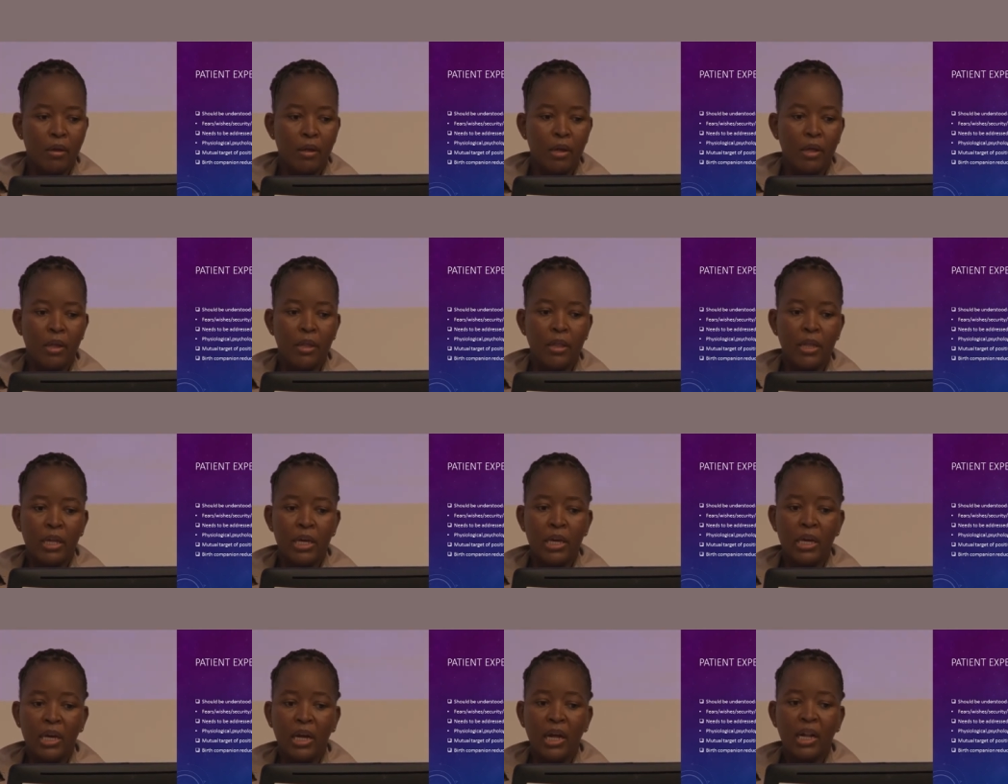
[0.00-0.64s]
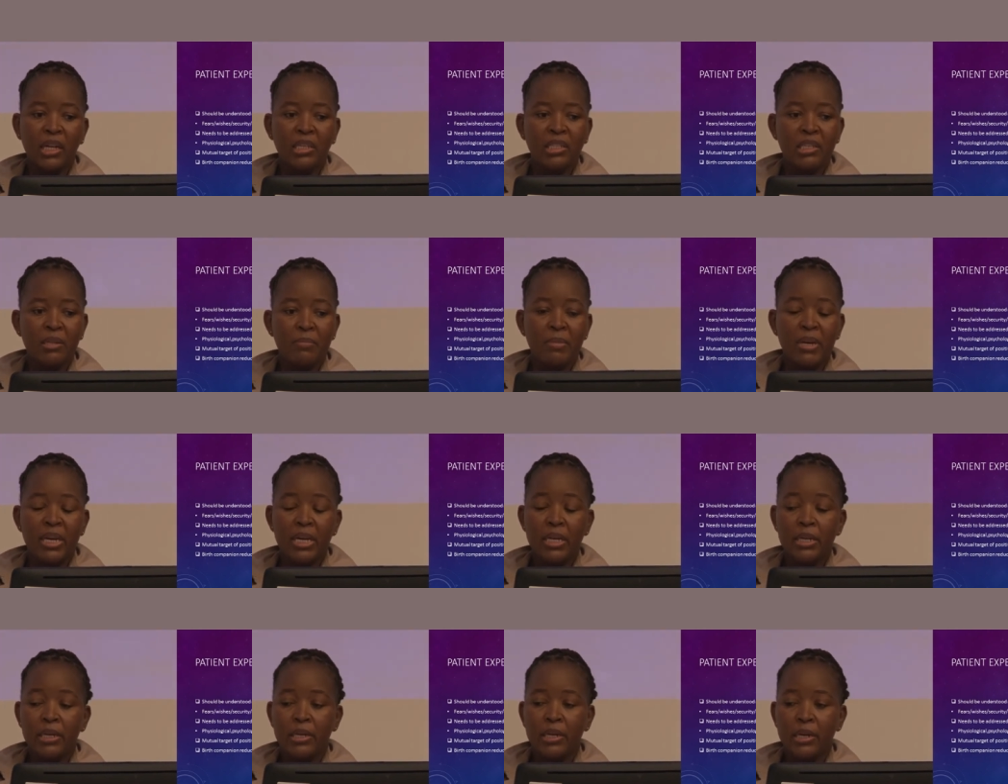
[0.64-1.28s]
The
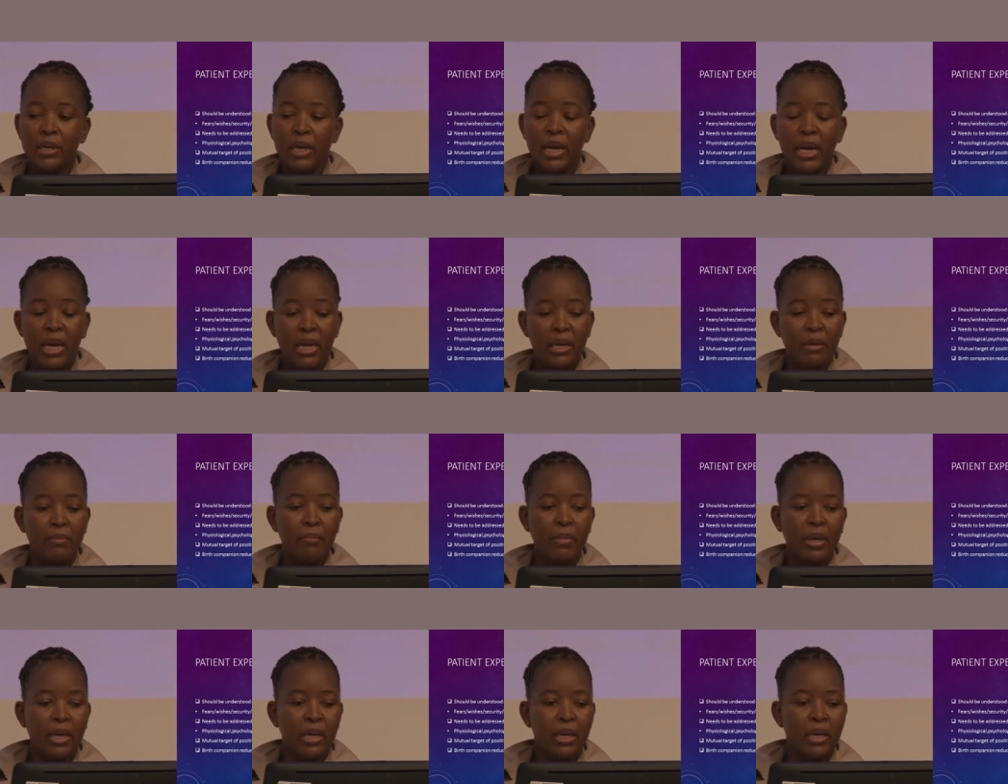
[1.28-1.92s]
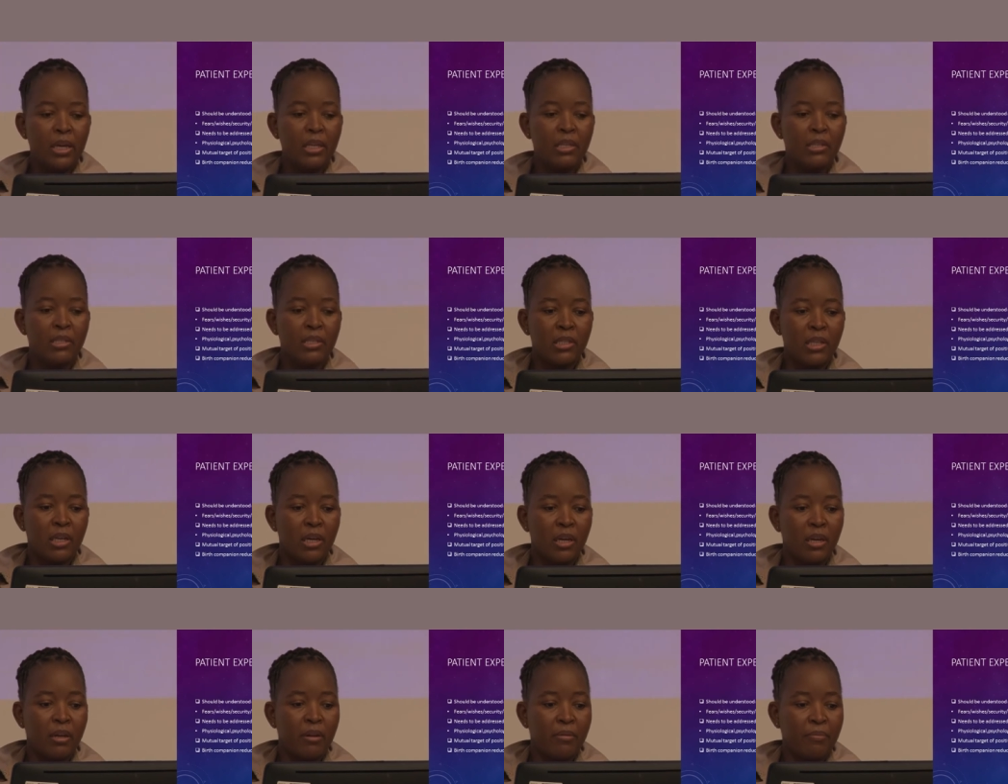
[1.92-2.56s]
ultimate aim is
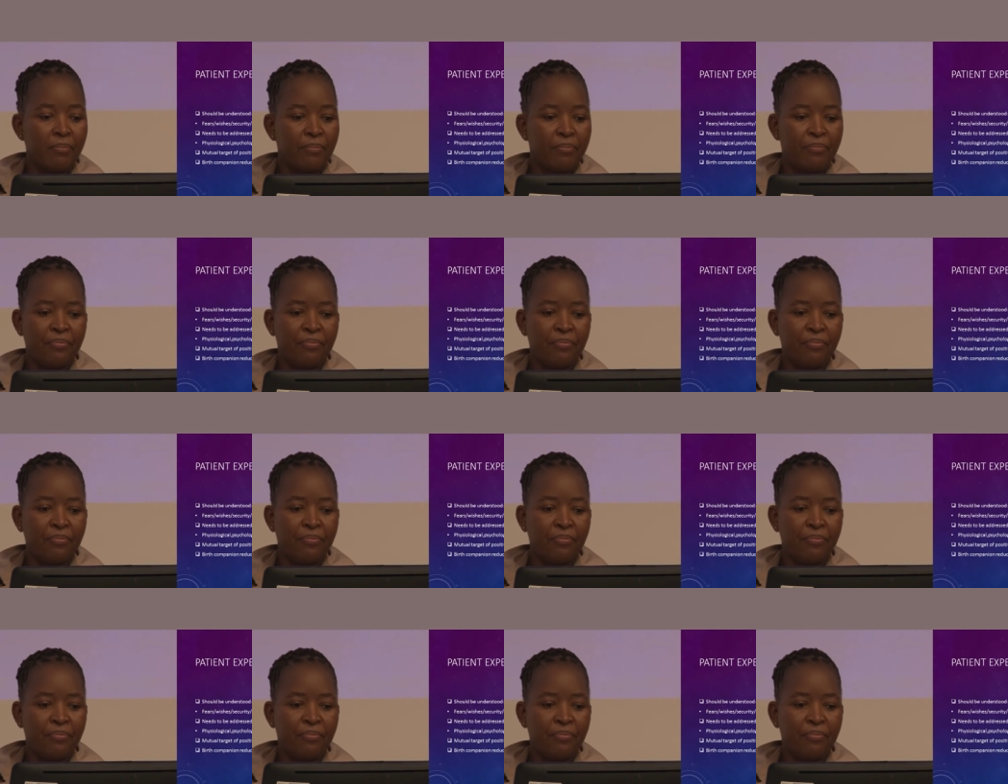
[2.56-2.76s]
uh,